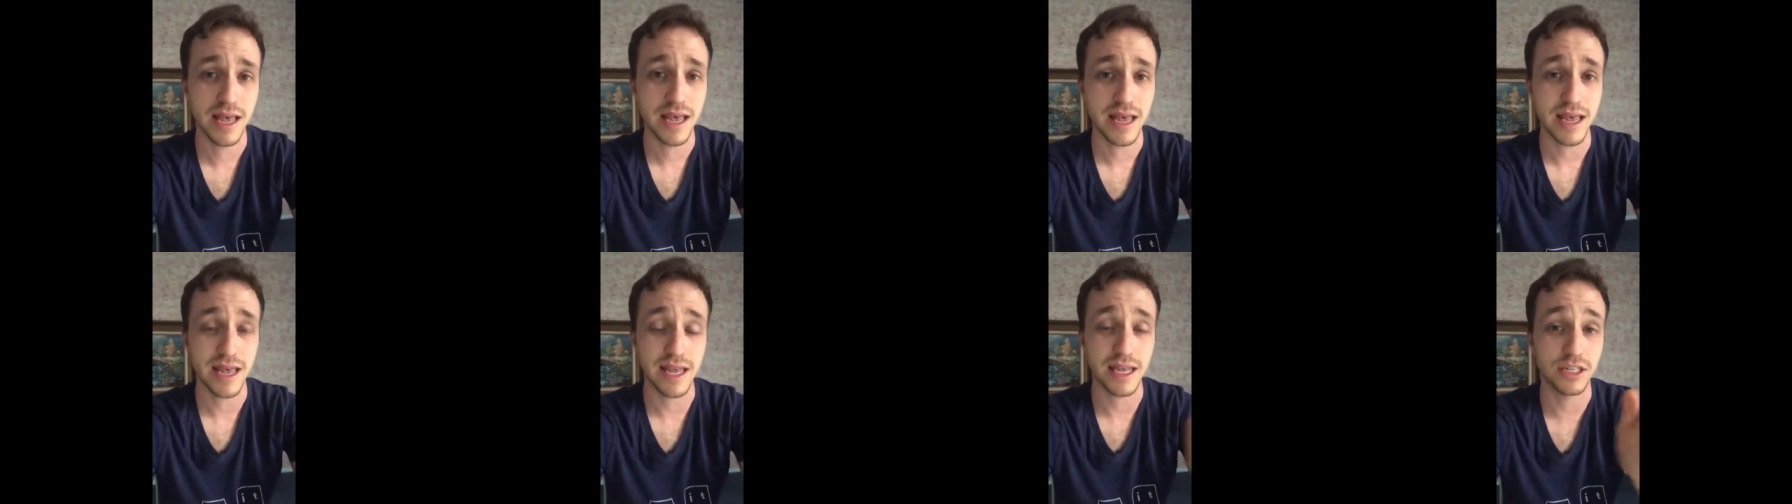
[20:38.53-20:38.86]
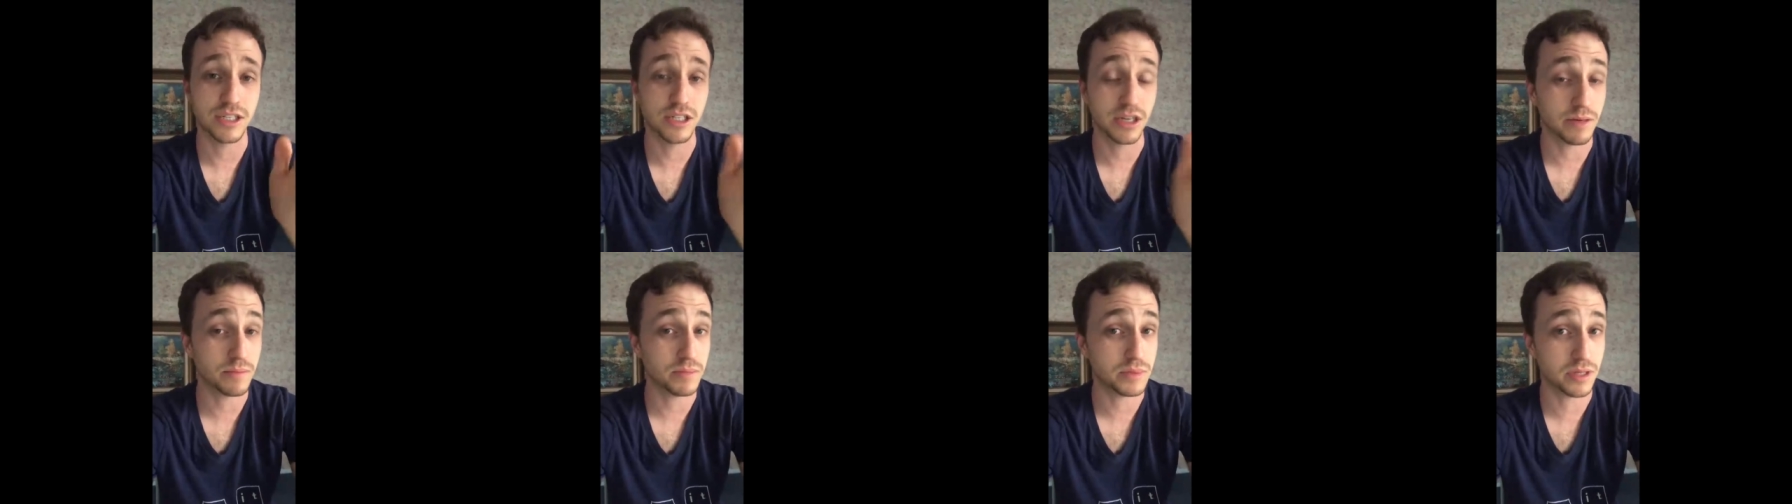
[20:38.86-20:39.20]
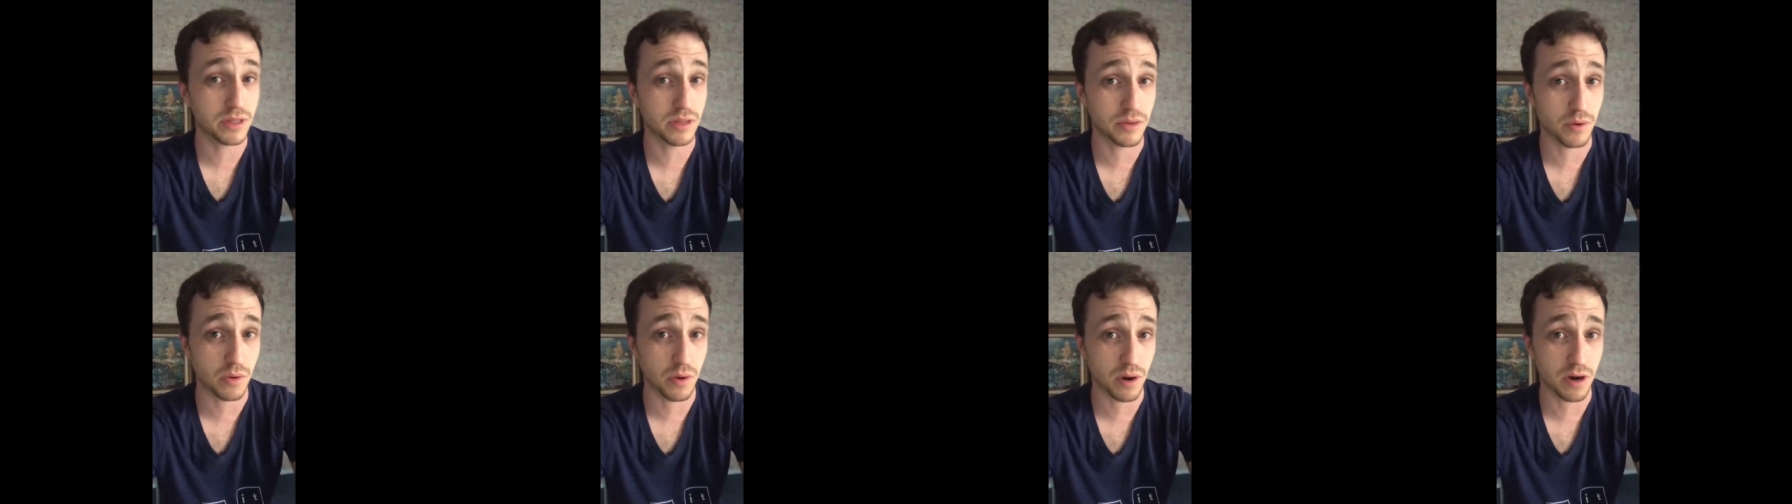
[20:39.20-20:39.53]
He jumped in
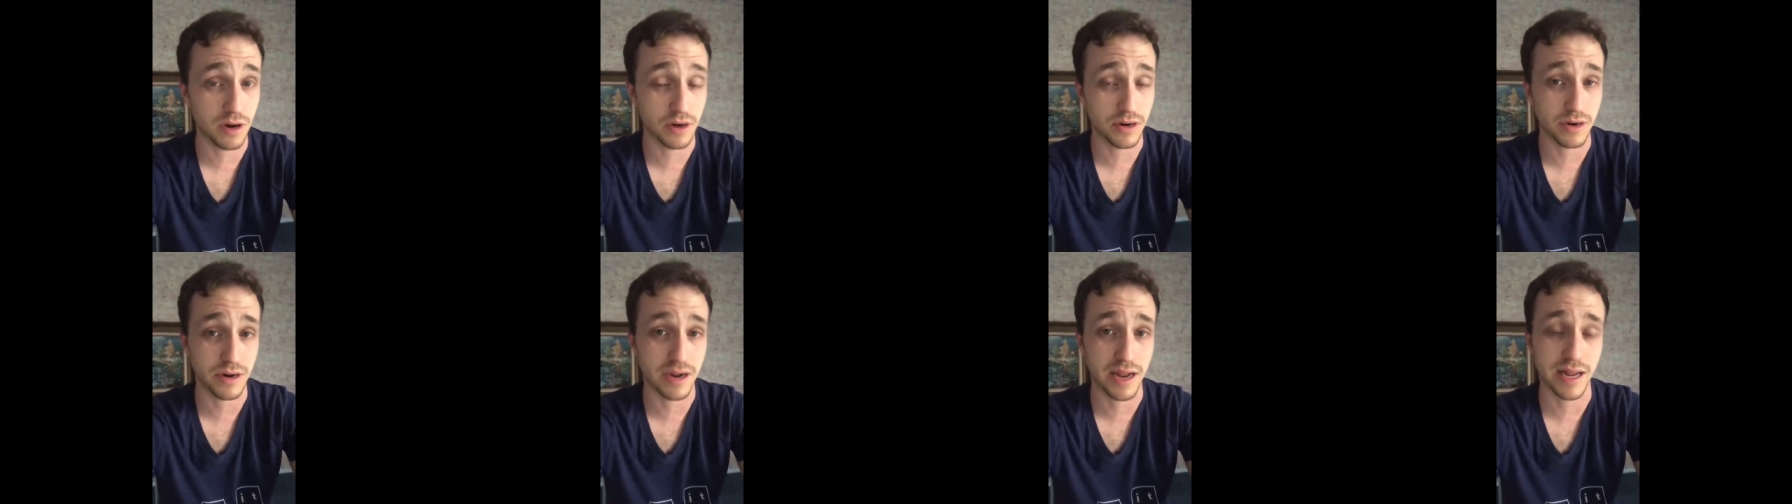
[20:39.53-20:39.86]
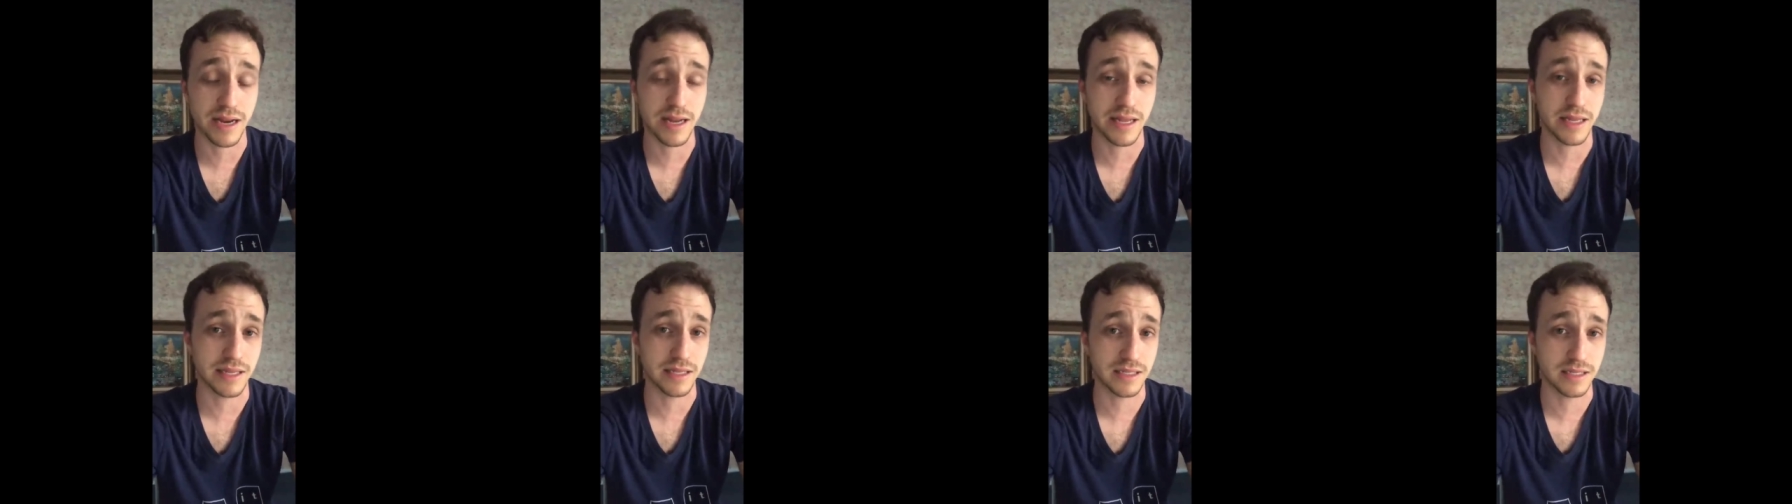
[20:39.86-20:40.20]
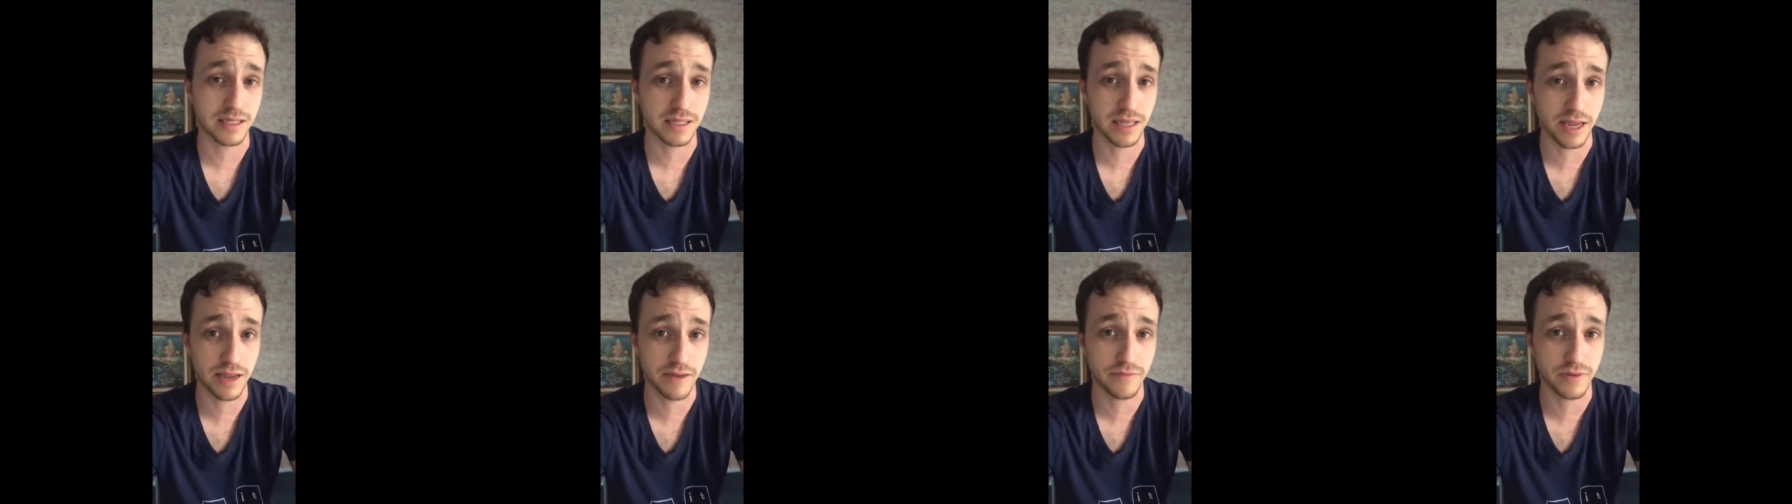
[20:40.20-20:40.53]
the water and he
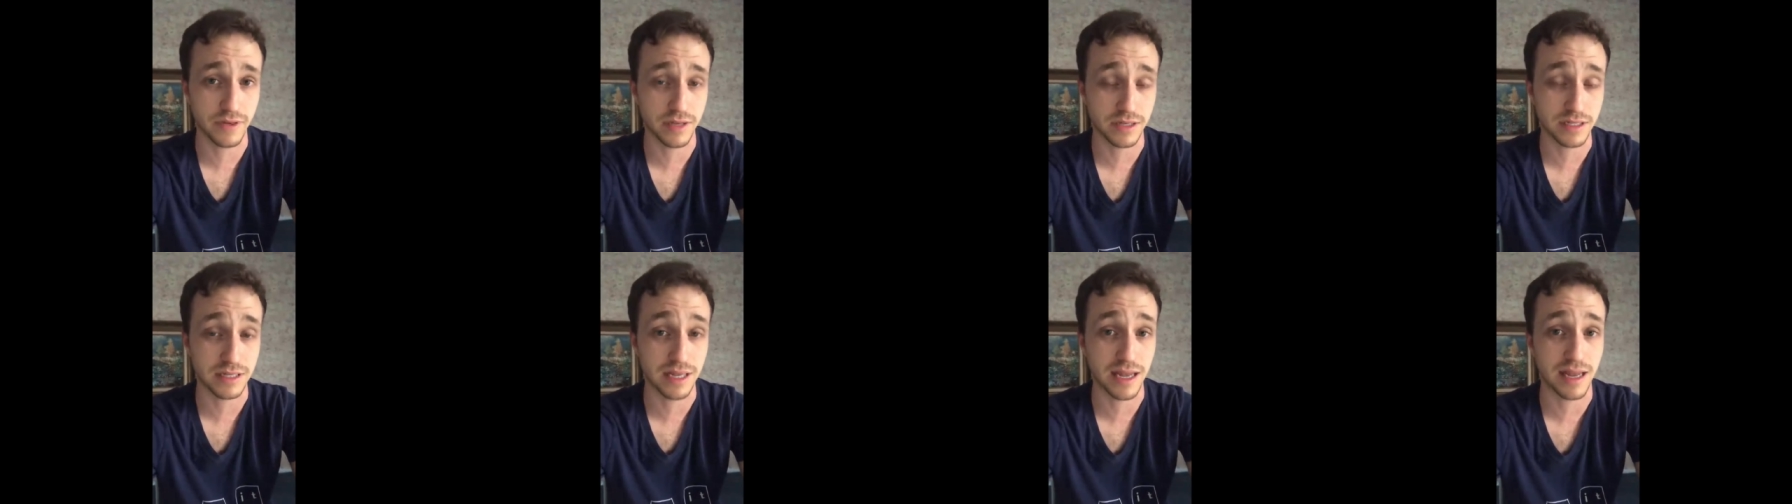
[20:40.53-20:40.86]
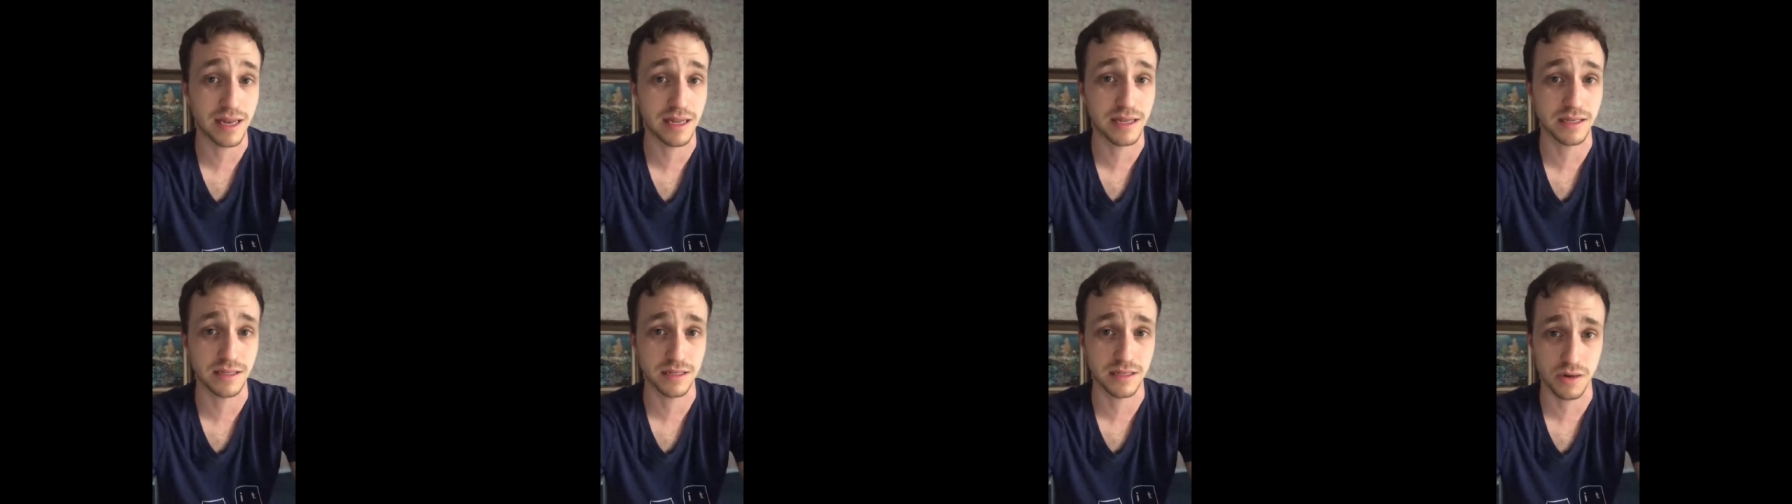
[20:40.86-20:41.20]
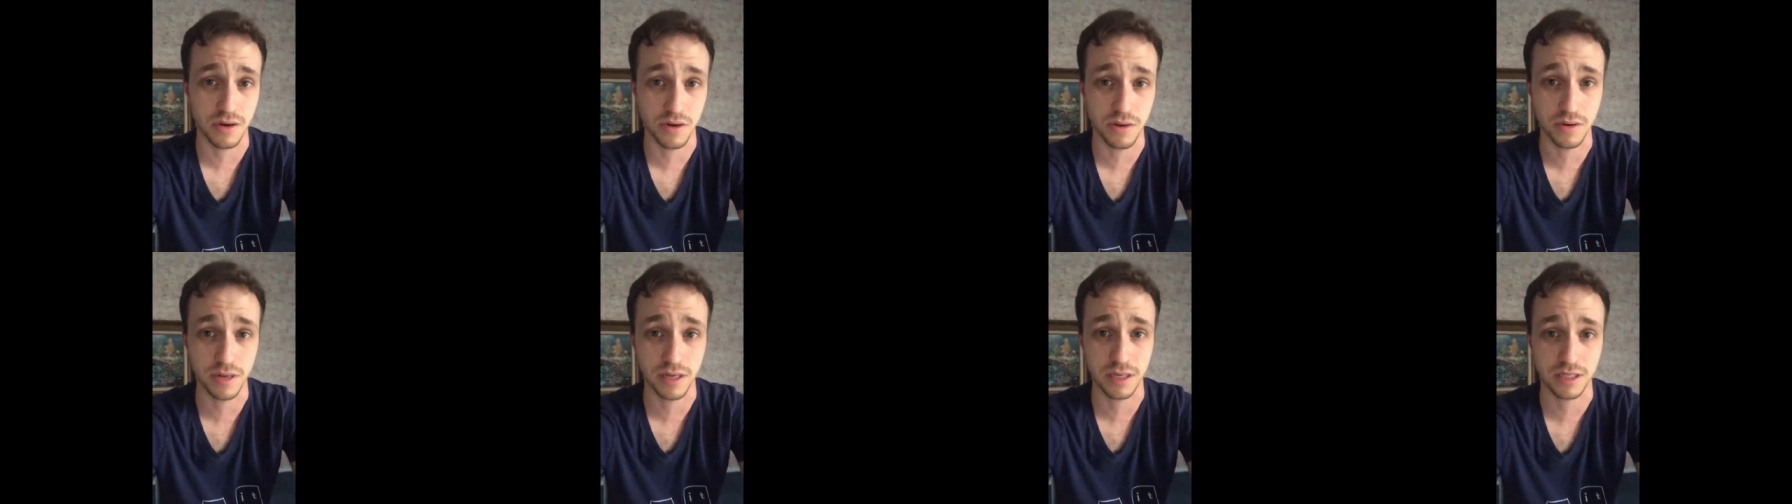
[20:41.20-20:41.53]
saved us at his
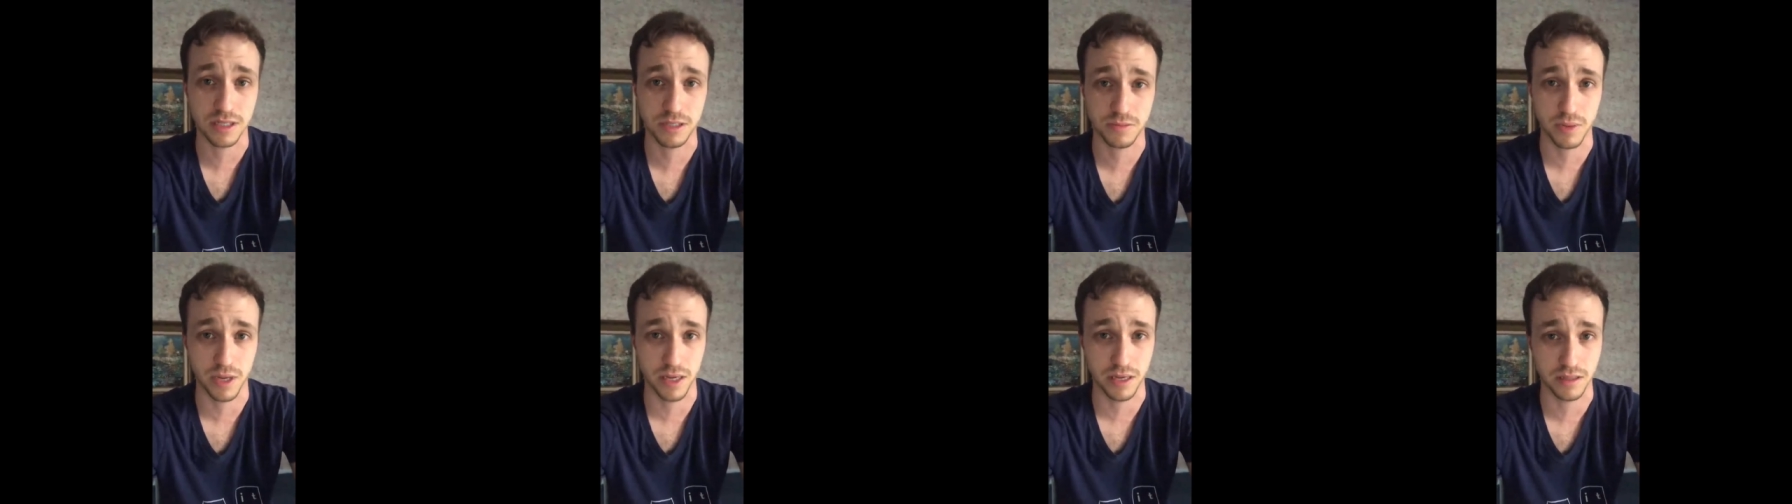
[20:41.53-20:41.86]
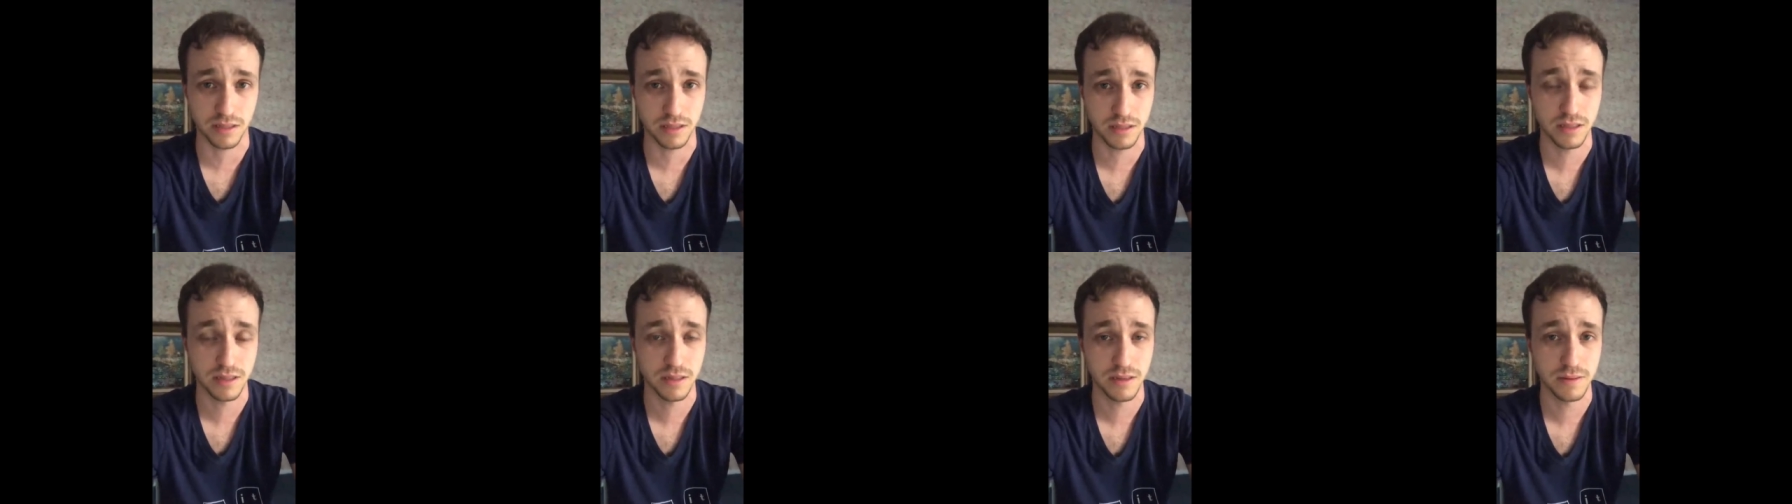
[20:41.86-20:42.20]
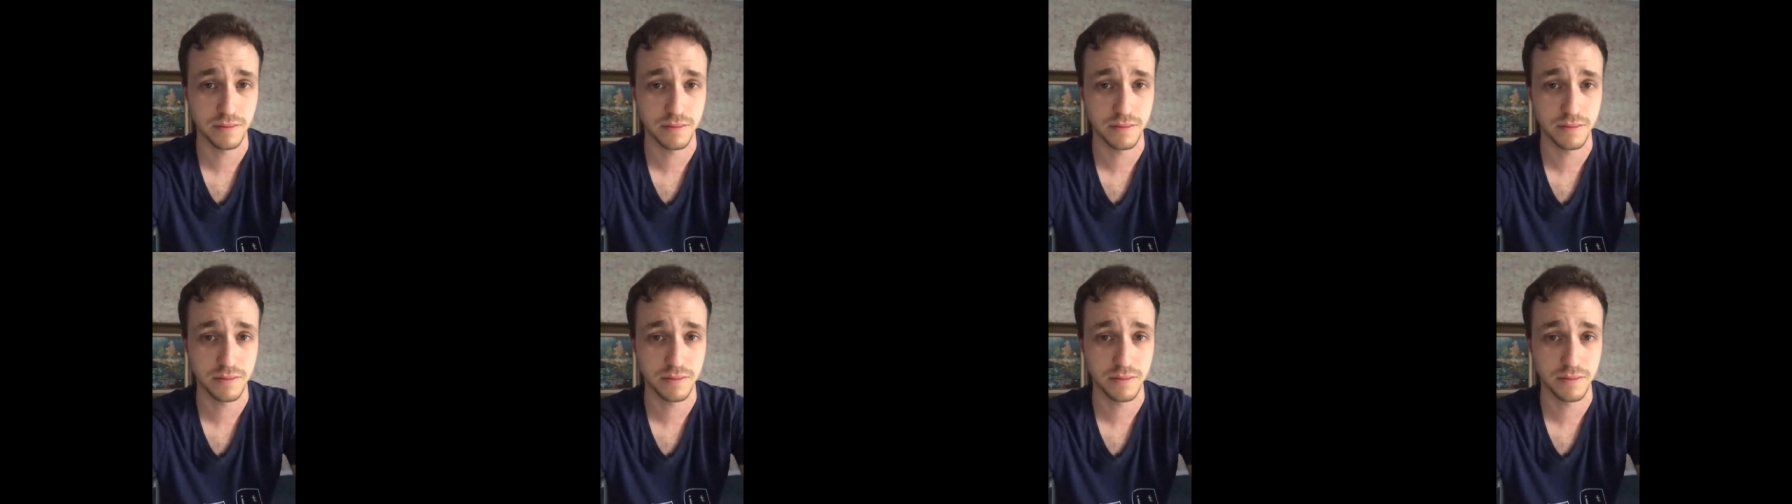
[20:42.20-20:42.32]
own expense.